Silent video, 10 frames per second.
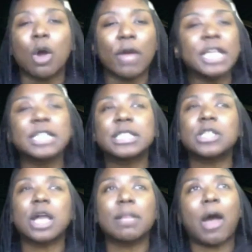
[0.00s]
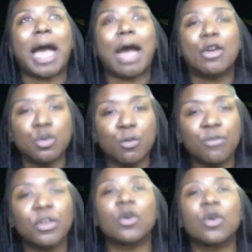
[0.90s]
it's all about how you
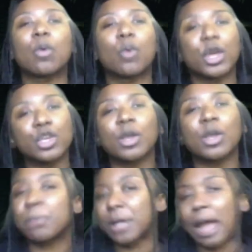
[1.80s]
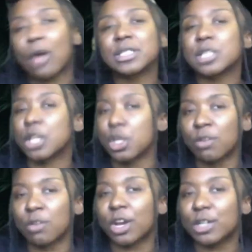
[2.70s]
feel and what you want to put out into the
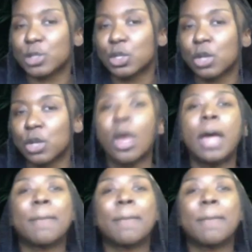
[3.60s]
universe, you know,